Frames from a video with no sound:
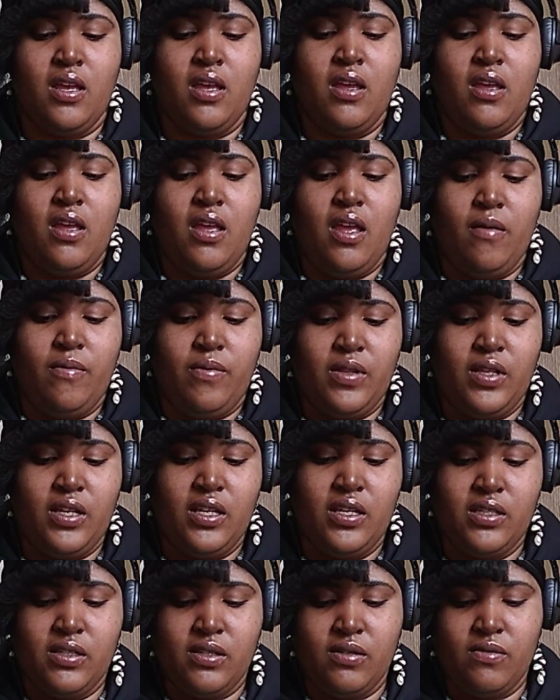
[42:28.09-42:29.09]
And
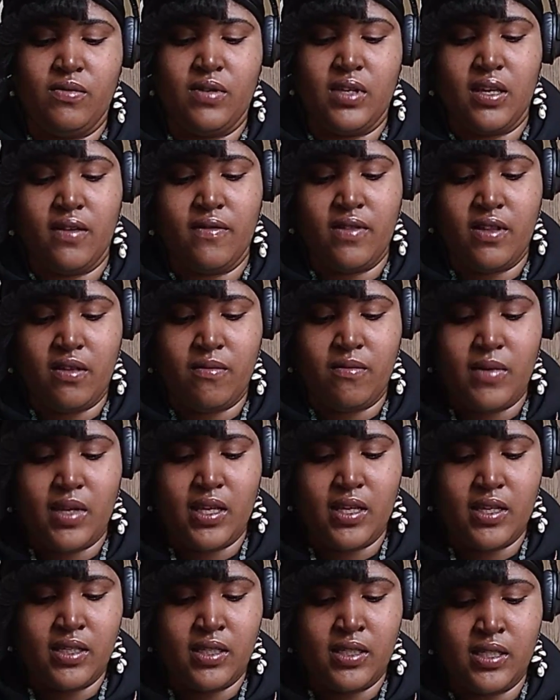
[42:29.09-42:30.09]
please do give them
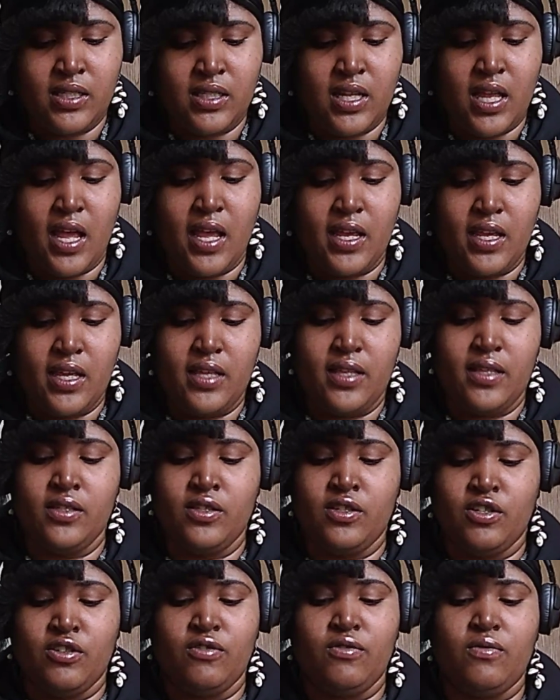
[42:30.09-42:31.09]
insight
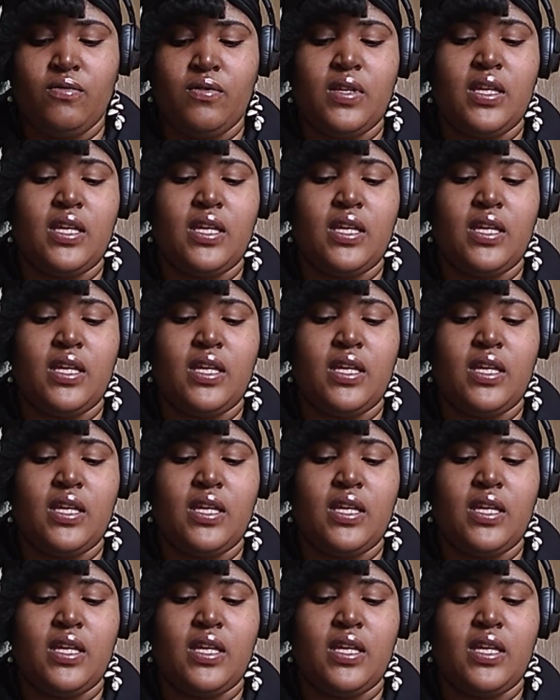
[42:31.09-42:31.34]
into